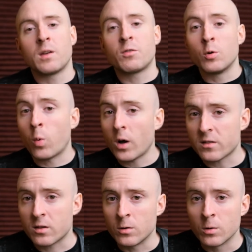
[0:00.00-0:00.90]
If you
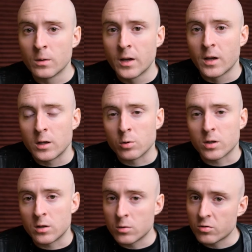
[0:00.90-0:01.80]
want to, you
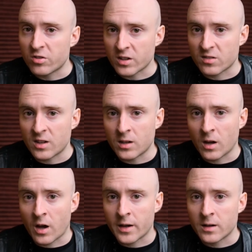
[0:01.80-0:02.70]
can use
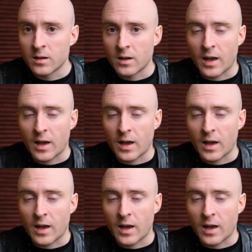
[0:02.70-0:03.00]
16.9